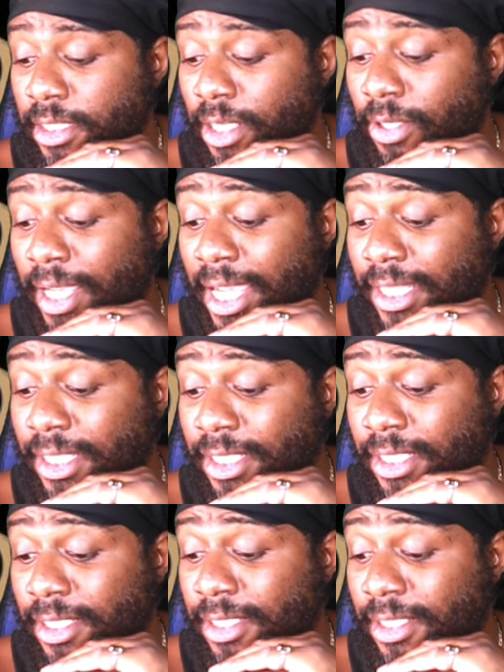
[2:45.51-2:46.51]
Okay?
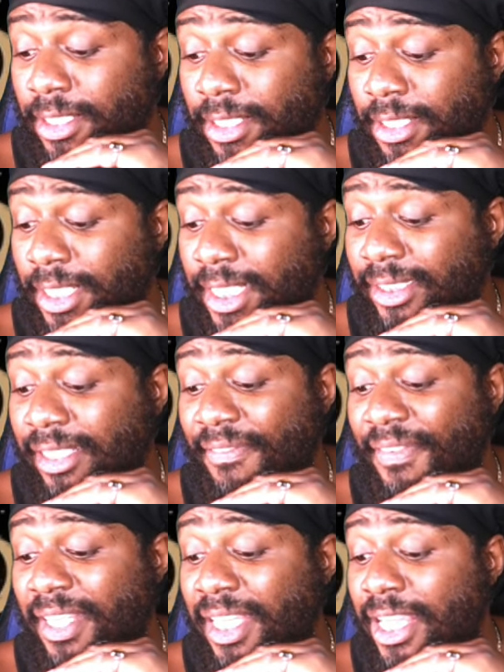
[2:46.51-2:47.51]
It's
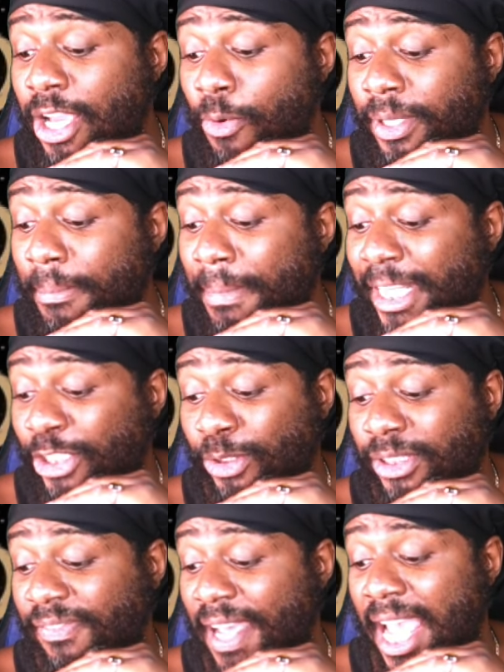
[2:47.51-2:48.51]
giving Neo in the
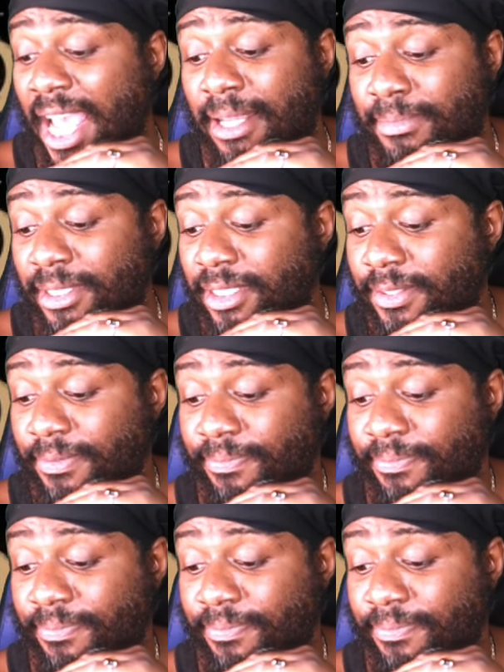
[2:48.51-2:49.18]
Matrix vibes.